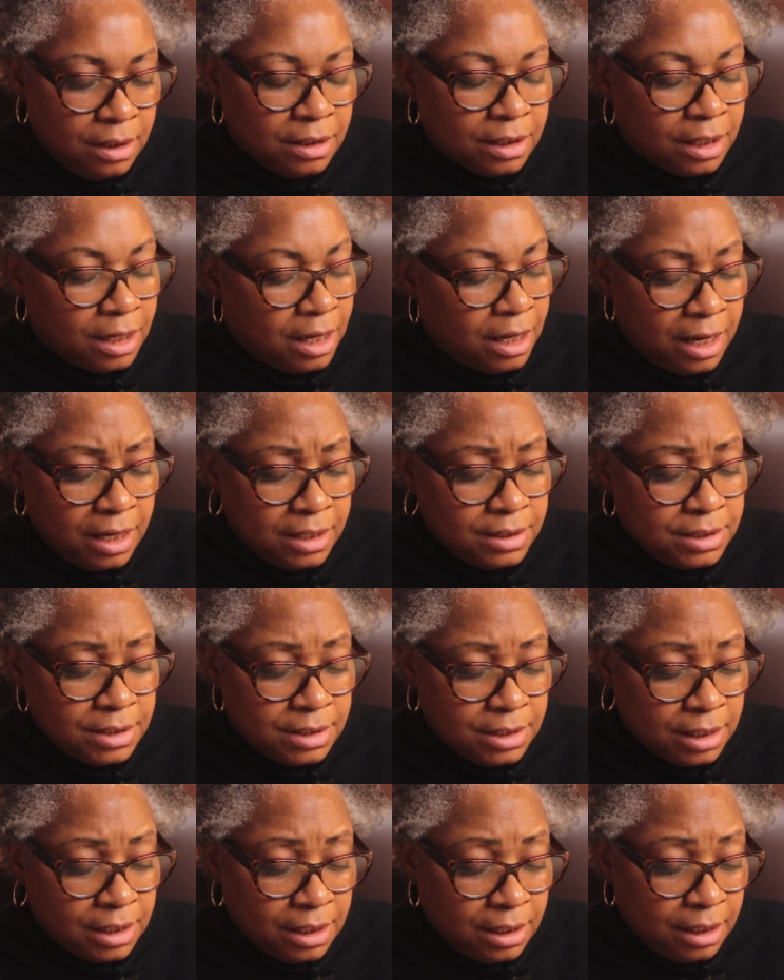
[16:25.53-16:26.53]
The
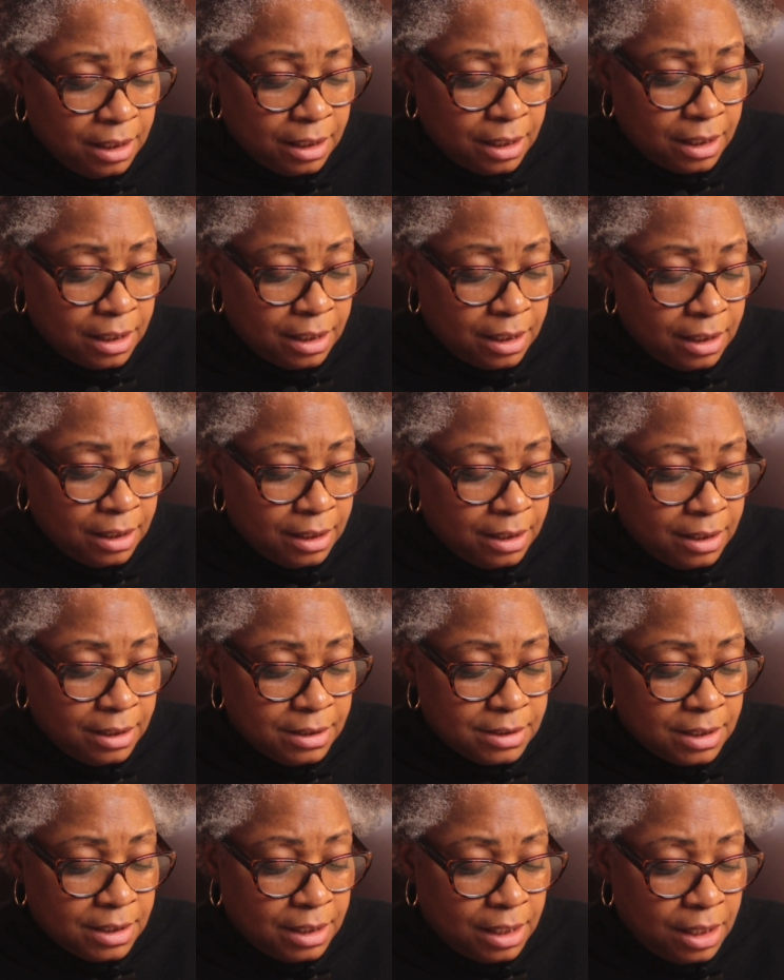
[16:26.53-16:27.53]
constant clicking
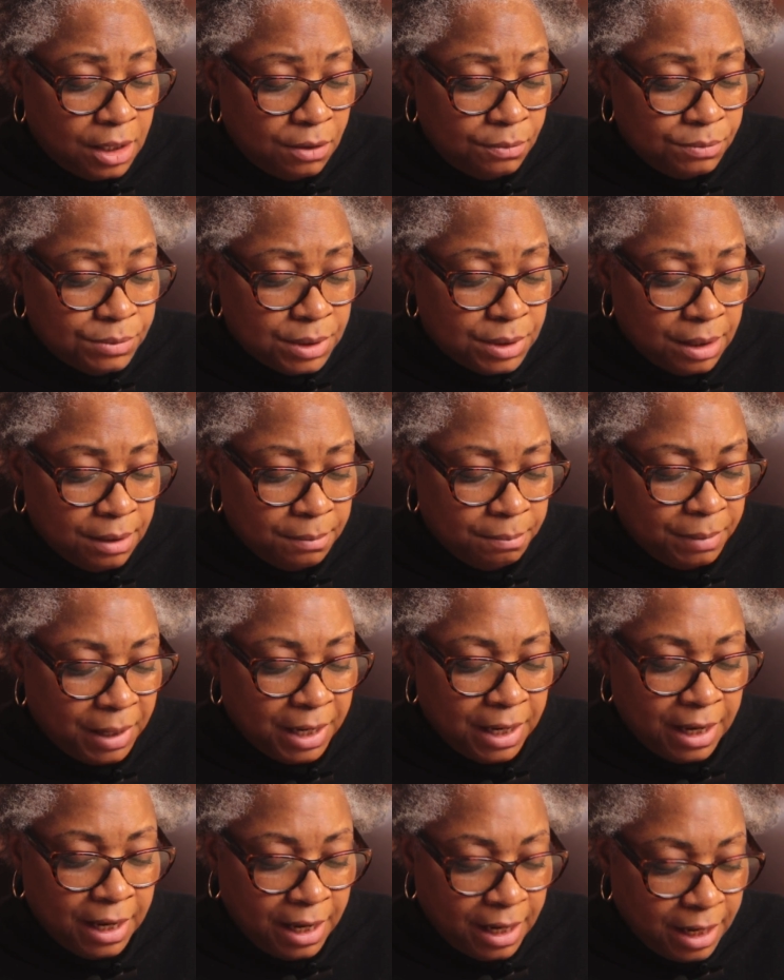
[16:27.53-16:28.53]
isn't helped
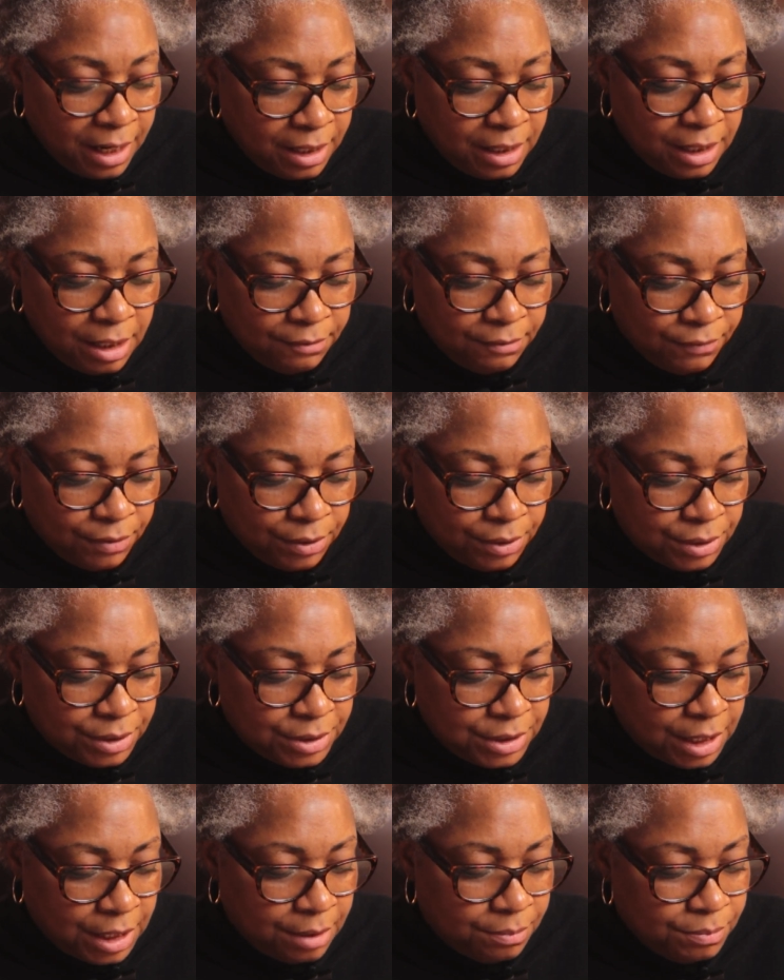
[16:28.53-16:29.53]
by any of her
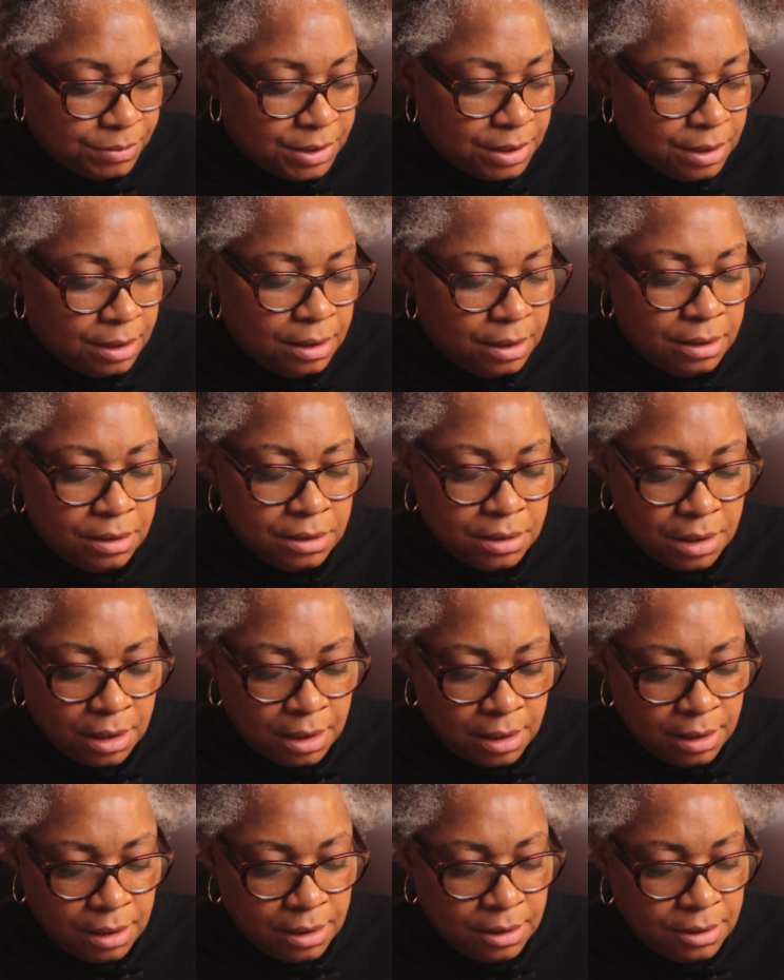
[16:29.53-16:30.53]
attempts,
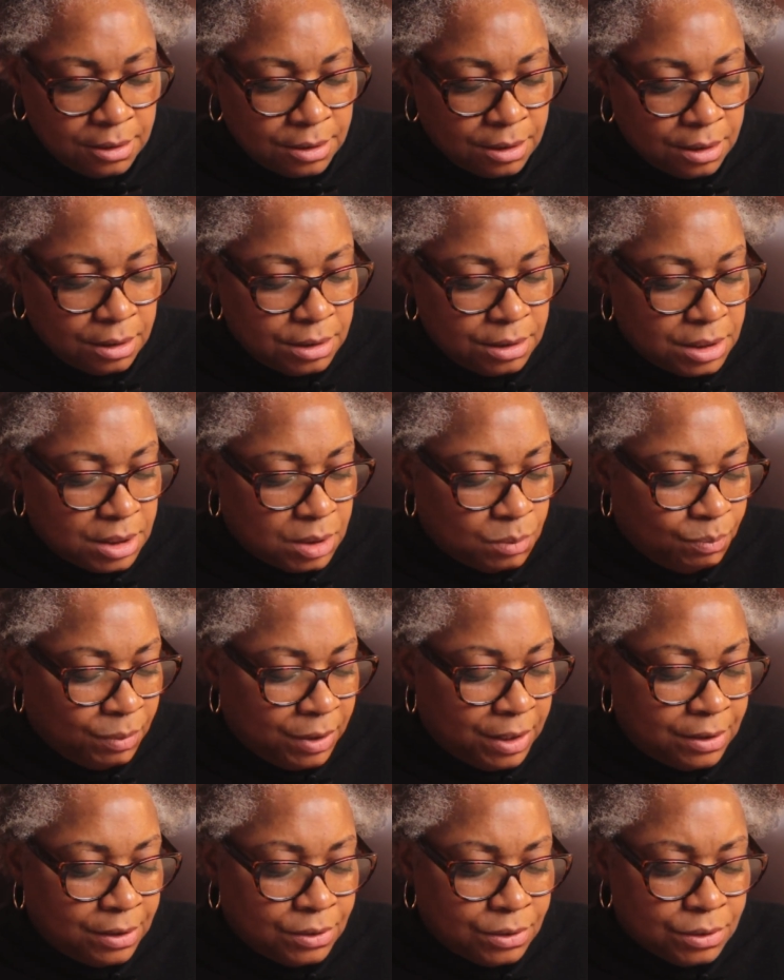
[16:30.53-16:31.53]
teas,
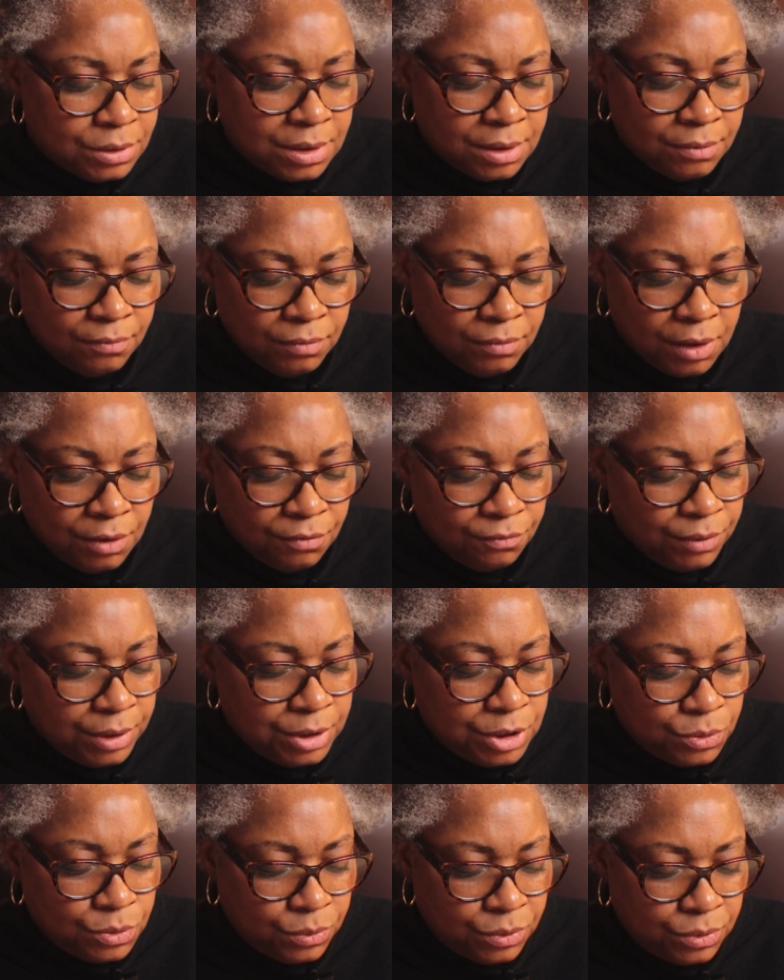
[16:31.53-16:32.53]
spells,
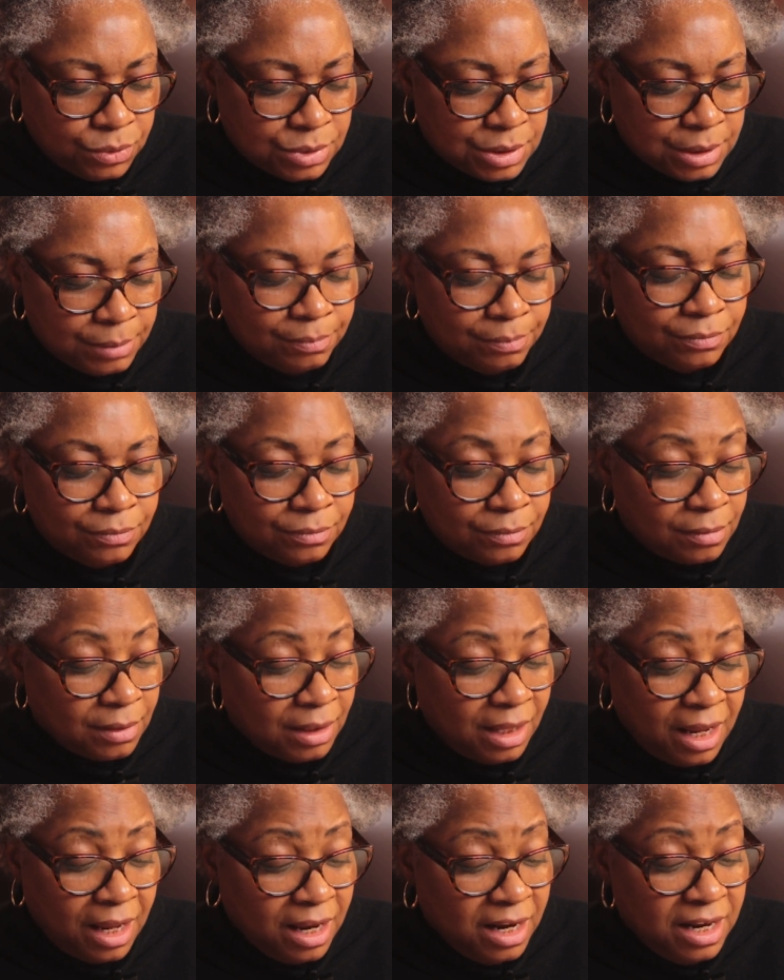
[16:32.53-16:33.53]
rituals.
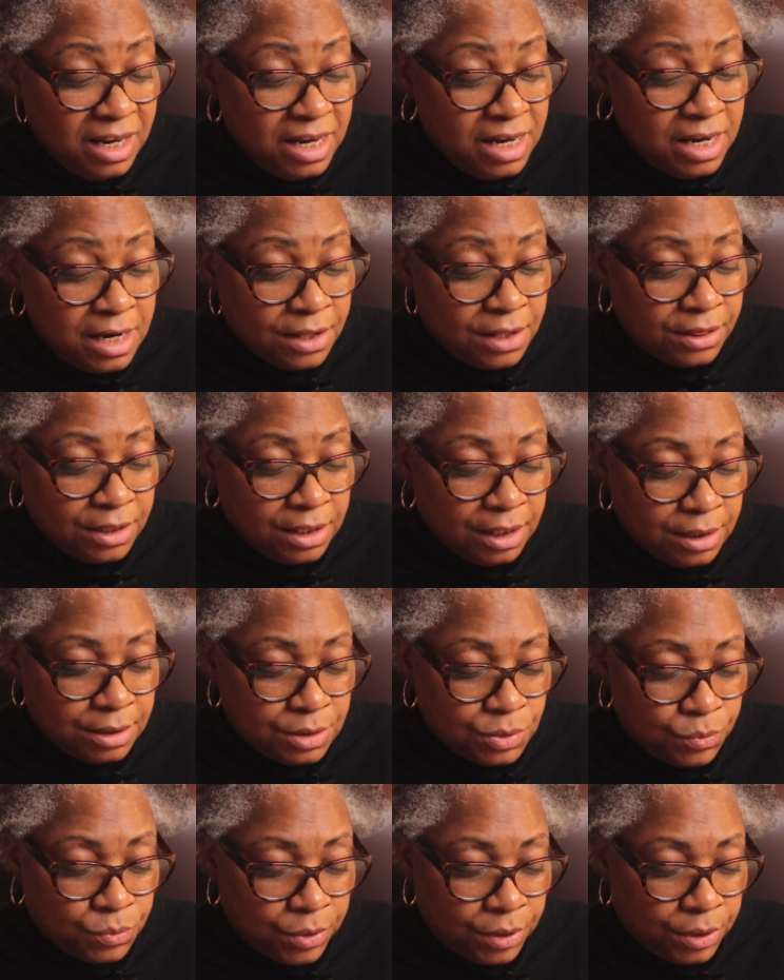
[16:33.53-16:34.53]
Nothing
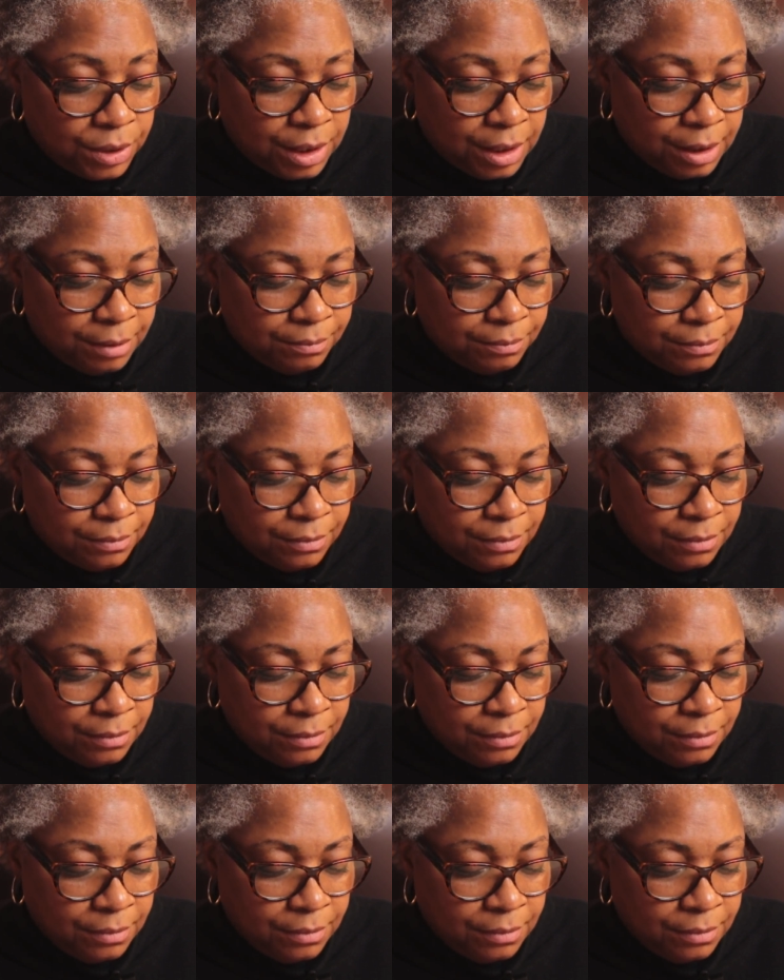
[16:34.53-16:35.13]
is working.